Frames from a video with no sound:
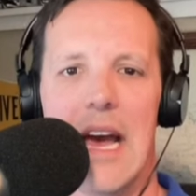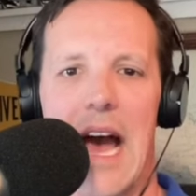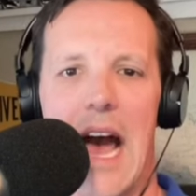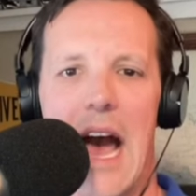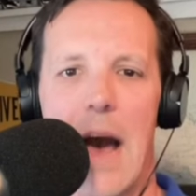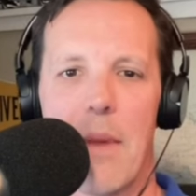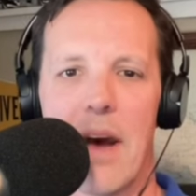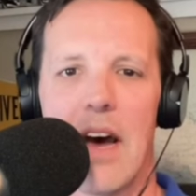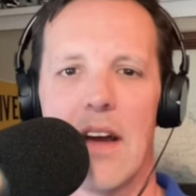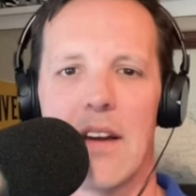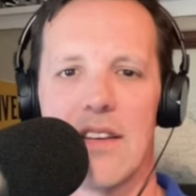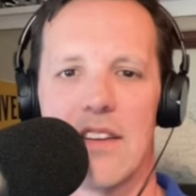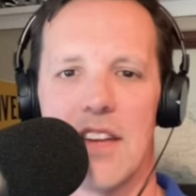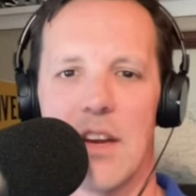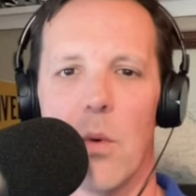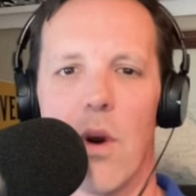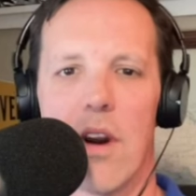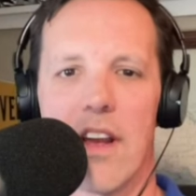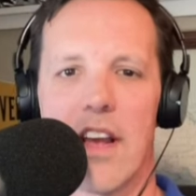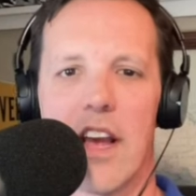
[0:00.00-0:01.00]
How about, do
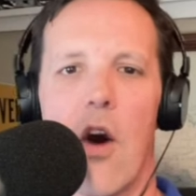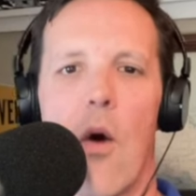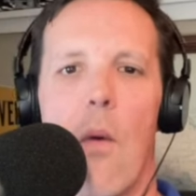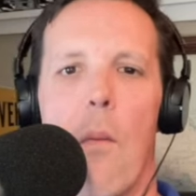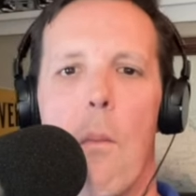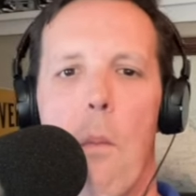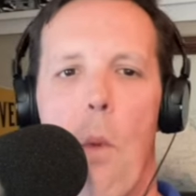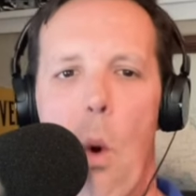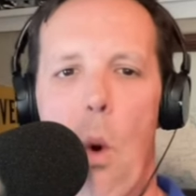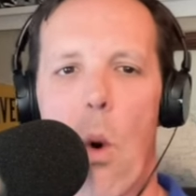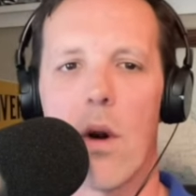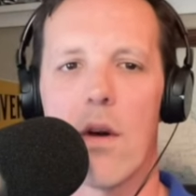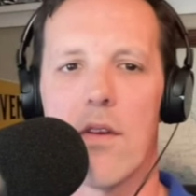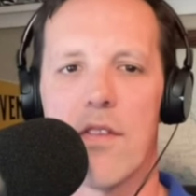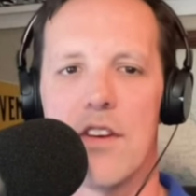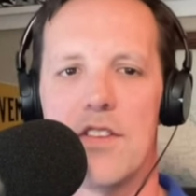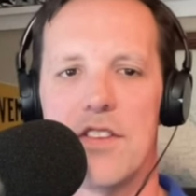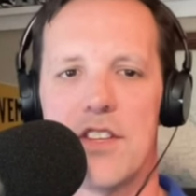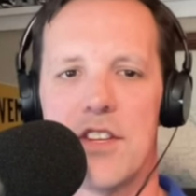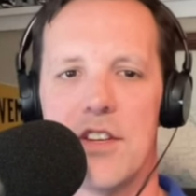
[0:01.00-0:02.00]
you want to go more
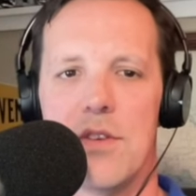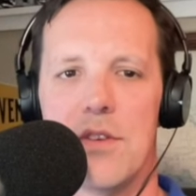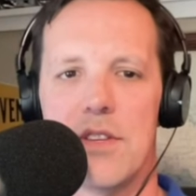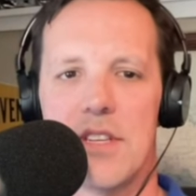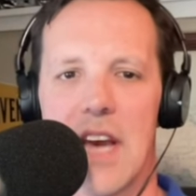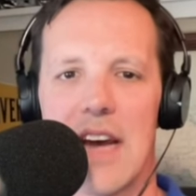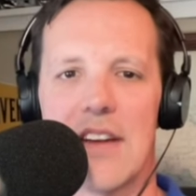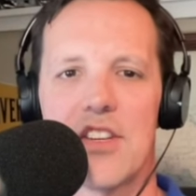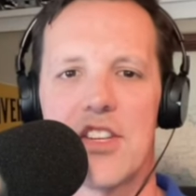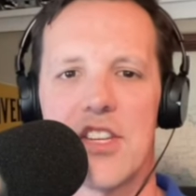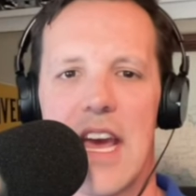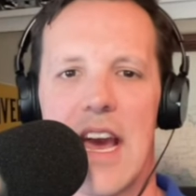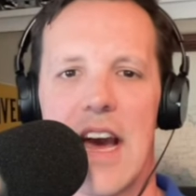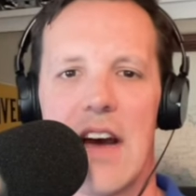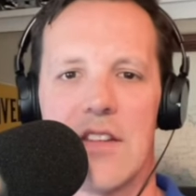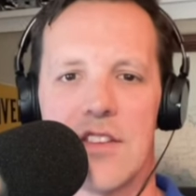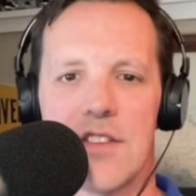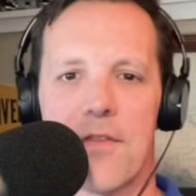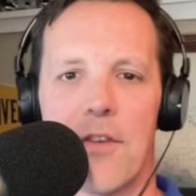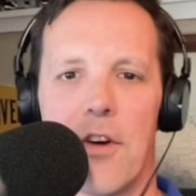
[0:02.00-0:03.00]
than two
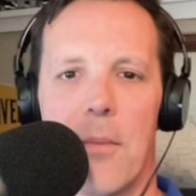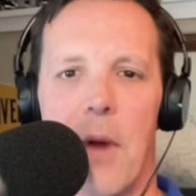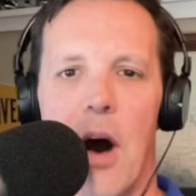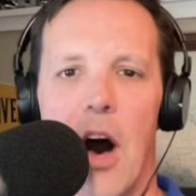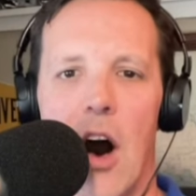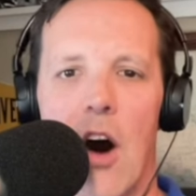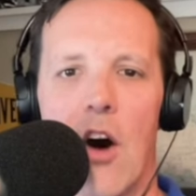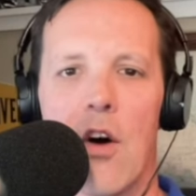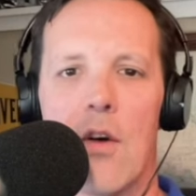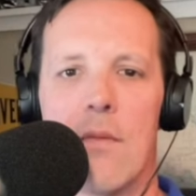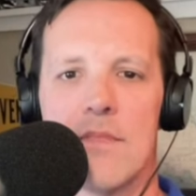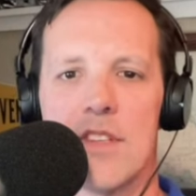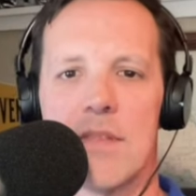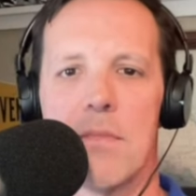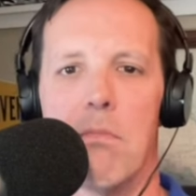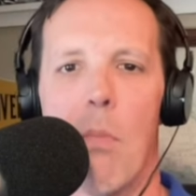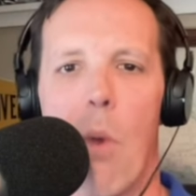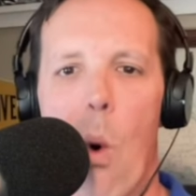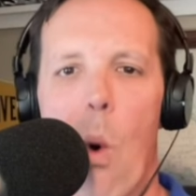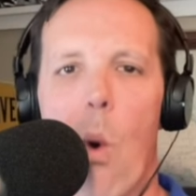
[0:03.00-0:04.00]
touchdowns for Mahomes,
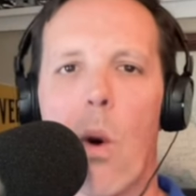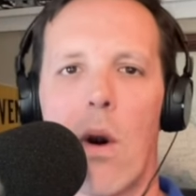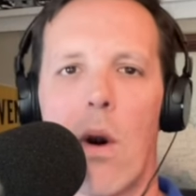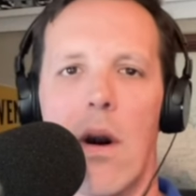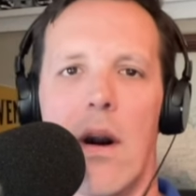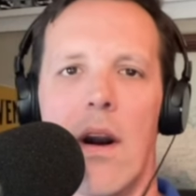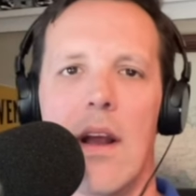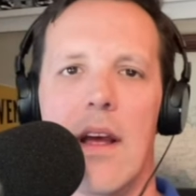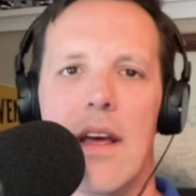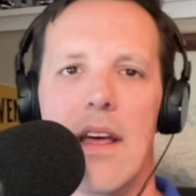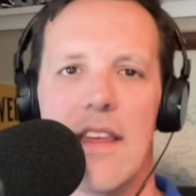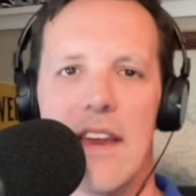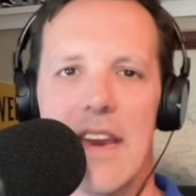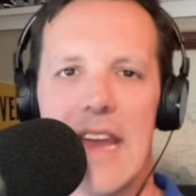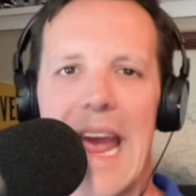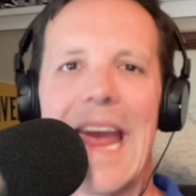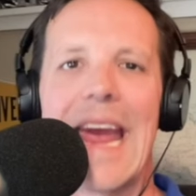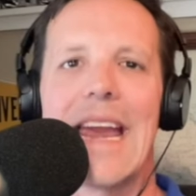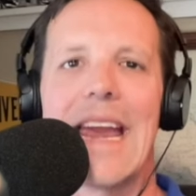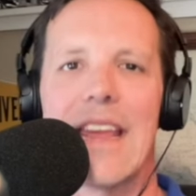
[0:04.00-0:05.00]
more than
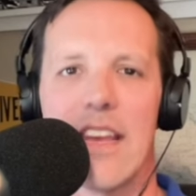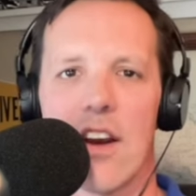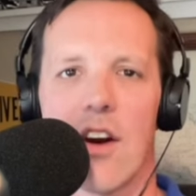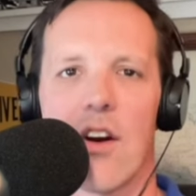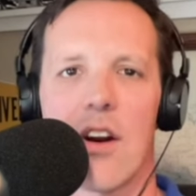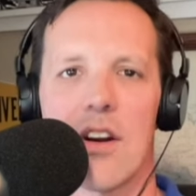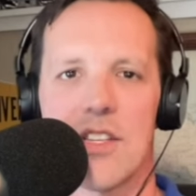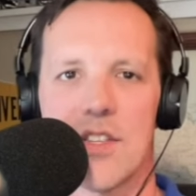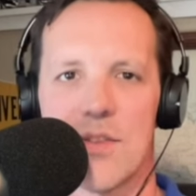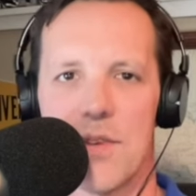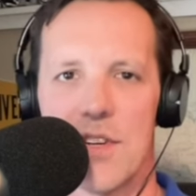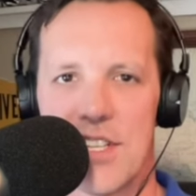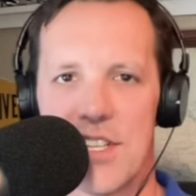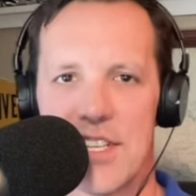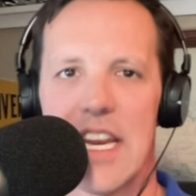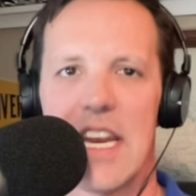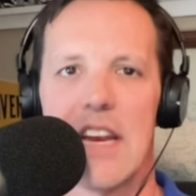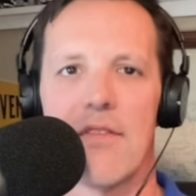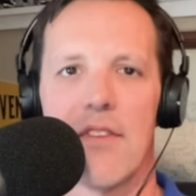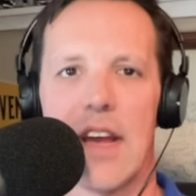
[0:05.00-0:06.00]
80 yards
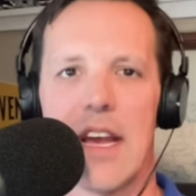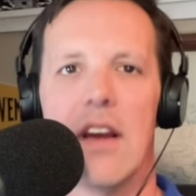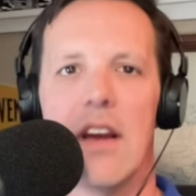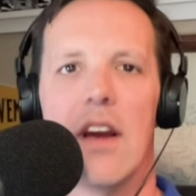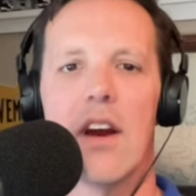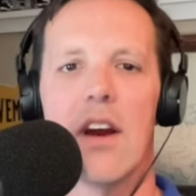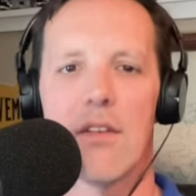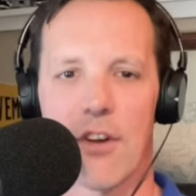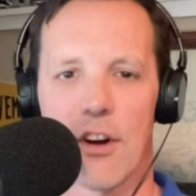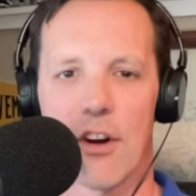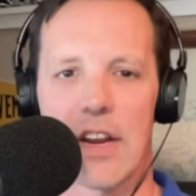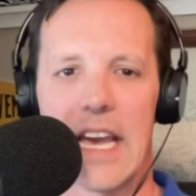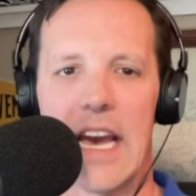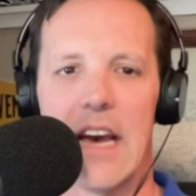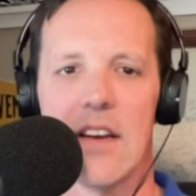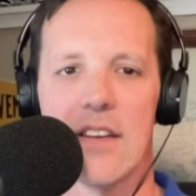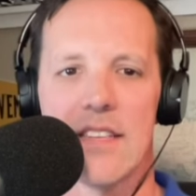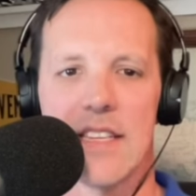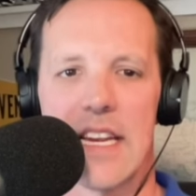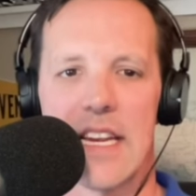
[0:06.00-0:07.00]
receiving for
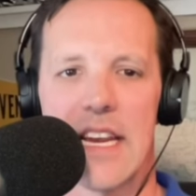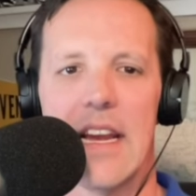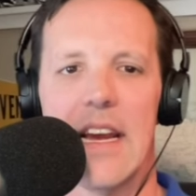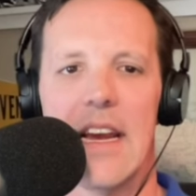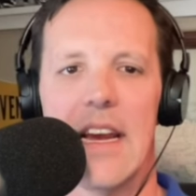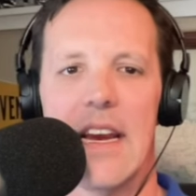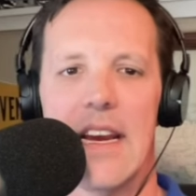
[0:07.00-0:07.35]
Kelce?